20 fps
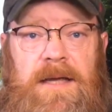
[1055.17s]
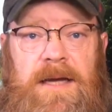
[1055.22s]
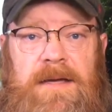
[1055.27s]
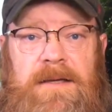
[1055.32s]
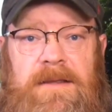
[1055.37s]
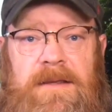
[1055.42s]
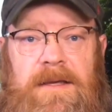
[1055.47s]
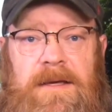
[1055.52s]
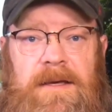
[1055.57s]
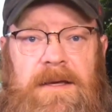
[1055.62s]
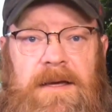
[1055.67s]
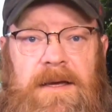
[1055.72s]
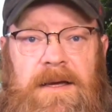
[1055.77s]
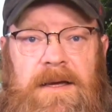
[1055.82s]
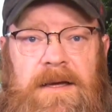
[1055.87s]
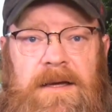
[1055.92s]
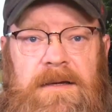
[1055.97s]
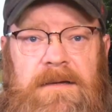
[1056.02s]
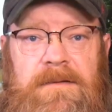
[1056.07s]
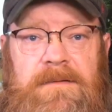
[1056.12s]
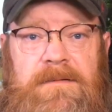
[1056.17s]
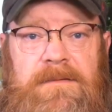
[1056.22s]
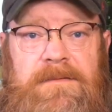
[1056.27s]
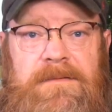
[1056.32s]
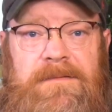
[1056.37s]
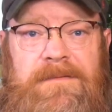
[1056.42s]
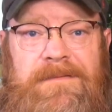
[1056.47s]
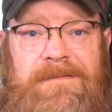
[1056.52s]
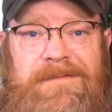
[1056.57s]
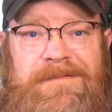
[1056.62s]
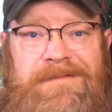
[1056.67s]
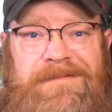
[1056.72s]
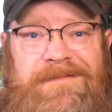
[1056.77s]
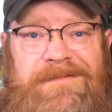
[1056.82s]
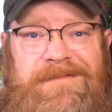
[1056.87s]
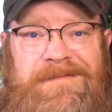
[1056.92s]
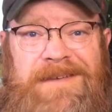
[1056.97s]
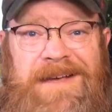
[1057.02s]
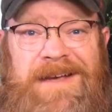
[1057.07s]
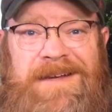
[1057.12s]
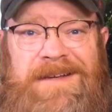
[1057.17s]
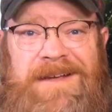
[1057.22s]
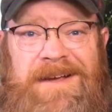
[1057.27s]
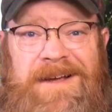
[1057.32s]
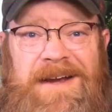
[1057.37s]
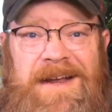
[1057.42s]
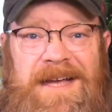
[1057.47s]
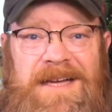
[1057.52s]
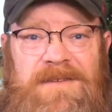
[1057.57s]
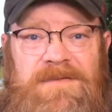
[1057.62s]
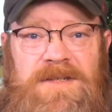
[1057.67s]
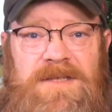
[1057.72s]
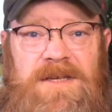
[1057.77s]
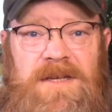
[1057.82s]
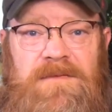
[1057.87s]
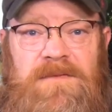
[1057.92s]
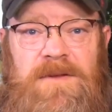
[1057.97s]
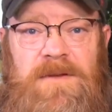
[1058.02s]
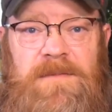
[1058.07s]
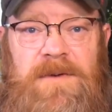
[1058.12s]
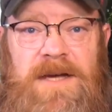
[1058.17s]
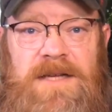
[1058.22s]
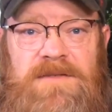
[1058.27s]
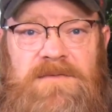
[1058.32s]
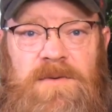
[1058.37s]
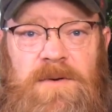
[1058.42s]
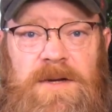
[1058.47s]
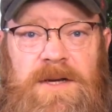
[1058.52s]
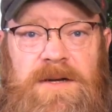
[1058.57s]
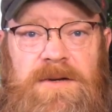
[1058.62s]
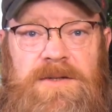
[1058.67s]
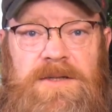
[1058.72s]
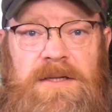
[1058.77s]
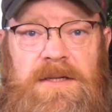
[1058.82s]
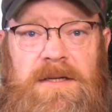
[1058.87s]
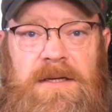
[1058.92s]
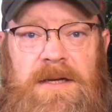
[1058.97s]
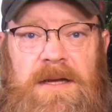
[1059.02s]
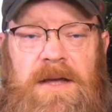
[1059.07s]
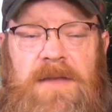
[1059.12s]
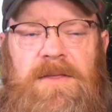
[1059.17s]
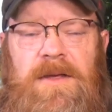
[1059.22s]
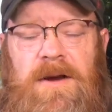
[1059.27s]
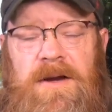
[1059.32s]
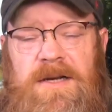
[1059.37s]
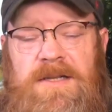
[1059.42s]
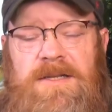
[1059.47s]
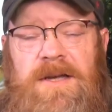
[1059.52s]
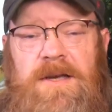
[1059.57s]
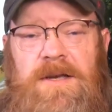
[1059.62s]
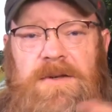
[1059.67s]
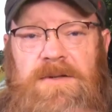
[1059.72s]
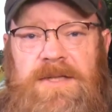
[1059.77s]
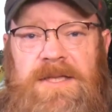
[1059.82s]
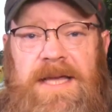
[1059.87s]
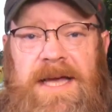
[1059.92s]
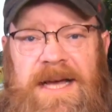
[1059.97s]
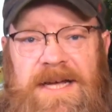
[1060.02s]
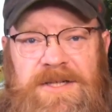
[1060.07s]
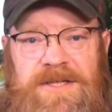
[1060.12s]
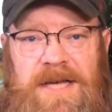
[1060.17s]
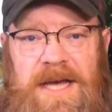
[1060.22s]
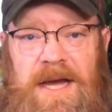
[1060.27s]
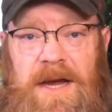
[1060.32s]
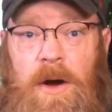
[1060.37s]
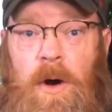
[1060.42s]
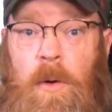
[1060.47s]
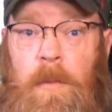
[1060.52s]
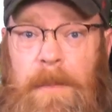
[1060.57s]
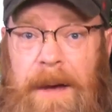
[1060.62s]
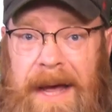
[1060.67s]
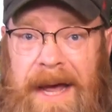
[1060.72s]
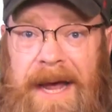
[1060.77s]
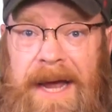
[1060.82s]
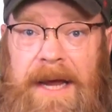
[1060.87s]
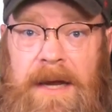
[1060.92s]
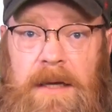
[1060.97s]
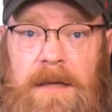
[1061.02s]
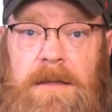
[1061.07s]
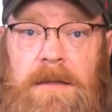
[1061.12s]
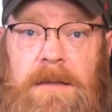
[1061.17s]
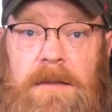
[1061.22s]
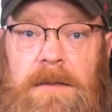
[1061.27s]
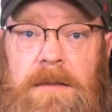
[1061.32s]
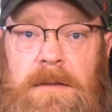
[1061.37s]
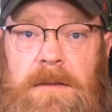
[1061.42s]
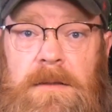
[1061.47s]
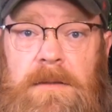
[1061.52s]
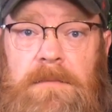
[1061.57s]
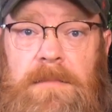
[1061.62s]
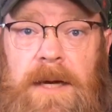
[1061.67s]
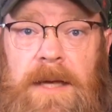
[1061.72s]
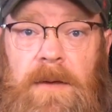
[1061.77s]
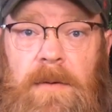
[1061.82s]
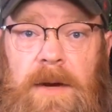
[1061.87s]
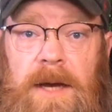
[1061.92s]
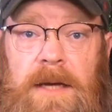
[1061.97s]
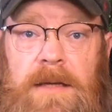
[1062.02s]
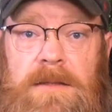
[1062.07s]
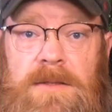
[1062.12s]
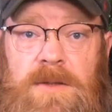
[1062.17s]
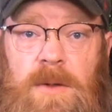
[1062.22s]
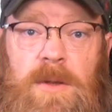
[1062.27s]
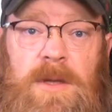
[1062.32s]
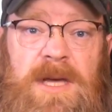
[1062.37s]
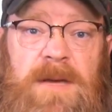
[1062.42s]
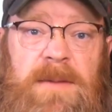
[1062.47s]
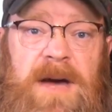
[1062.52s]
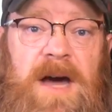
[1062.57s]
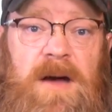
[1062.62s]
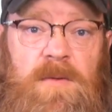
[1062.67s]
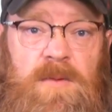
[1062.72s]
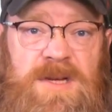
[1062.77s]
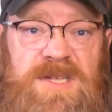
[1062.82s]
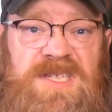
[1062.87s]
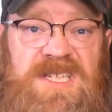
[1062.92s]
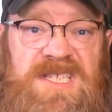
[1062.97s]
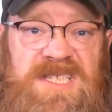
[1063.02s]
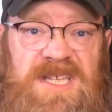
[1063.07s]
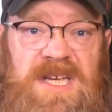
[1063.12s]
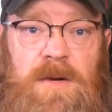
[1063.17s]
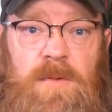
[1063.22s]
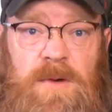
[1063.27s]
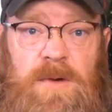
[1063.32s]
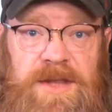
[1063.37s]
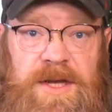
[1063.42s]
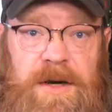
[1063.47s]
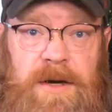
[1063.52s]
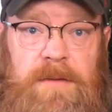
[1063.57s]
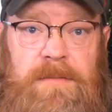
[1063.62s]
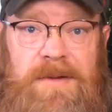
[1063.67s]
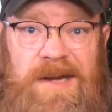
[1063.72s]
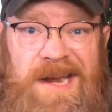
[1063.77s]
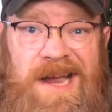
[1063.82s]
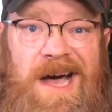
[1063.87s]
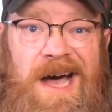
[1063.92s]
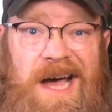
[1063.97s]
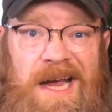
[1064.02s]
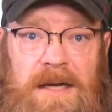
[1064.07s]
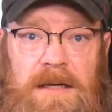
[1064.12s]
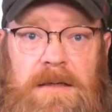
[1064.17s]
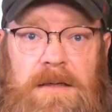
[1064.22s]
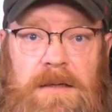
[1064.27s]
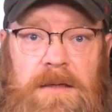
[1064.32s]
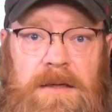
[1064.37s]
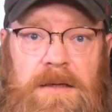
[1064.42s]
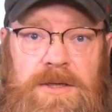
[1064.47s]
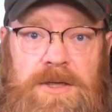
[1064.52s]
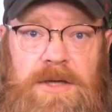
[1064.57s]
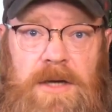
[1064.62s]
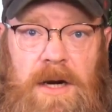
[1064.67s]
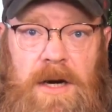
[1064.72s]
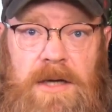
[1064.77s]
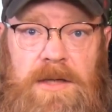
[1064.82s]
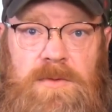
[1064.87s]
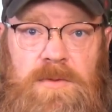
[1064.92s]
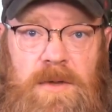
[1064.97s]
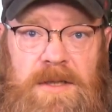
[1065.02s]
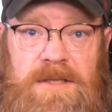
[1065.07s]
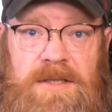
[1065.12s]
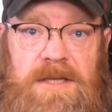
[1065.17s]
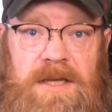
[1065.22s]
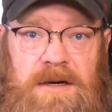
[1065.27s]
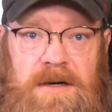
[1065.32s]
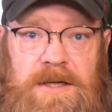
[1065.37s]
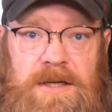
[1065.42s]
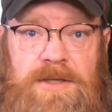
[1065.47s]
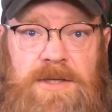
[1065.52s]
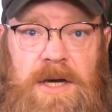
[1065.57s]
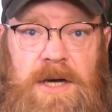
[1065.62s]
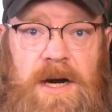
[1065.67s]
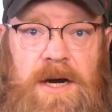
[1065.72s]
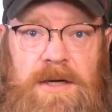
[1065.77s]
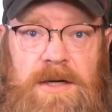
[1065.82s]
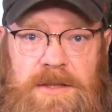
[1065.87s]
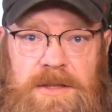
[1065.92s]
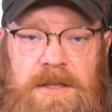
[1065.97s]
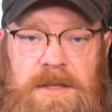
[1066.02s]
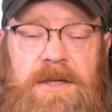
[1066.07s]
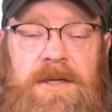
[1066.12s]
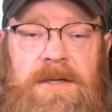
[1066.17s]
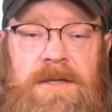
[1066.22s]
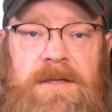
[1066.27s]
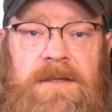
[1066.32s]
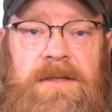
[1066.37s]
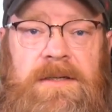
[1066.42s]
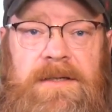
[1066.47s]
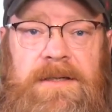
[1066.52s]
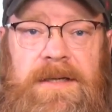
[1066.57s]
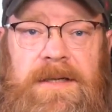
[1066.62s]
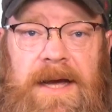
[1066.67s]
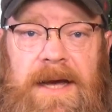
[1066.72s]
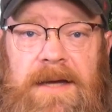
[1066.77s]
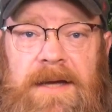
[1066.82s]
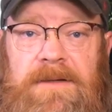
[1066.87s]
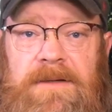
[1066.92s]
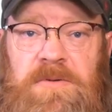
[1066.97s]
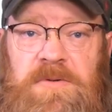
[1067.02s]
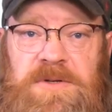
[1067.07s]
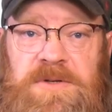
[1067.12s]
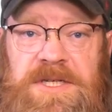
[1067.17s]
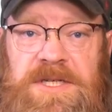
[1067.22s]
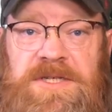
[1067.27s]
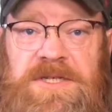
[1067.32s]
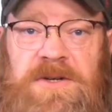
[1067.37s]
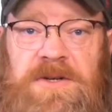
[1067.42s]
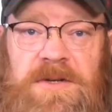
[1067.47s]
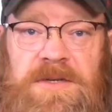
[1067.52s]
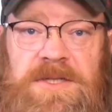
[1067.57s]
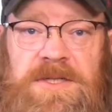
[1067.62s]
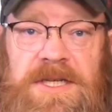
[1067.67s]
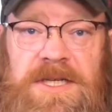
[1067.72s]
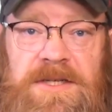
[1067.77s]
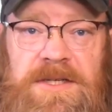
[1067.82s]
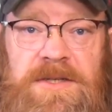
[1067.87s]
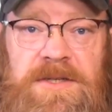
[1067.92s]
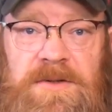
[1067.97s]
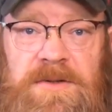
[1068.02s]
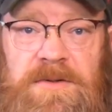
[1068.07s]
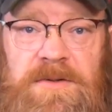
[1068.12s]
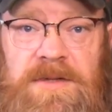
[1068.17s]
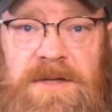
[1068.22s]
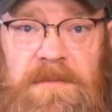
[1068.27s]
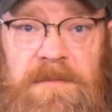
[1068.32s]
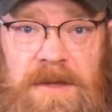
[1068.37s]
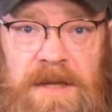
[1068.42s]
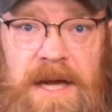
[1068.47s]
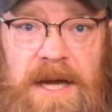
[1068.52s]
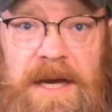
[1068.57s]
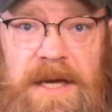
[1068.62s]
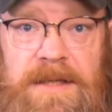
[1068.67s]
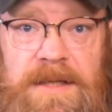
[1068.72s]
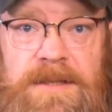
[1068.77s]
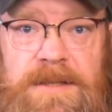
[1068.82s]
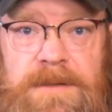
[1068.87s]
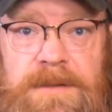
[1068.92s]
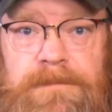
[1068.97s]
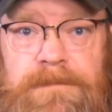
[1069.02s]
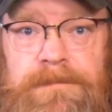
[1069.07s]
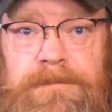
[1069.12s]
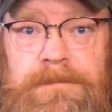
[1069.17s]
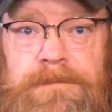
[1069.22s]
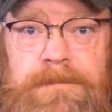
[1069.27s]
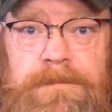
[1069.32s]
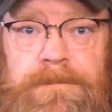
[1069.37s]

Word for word: like the uh, anti gun activists did for the past four years. They're going to start using the hashtag obey, by the way. It's only about resisting when they're not in charge. Once they're in charge, yeah, resist turns into compliance.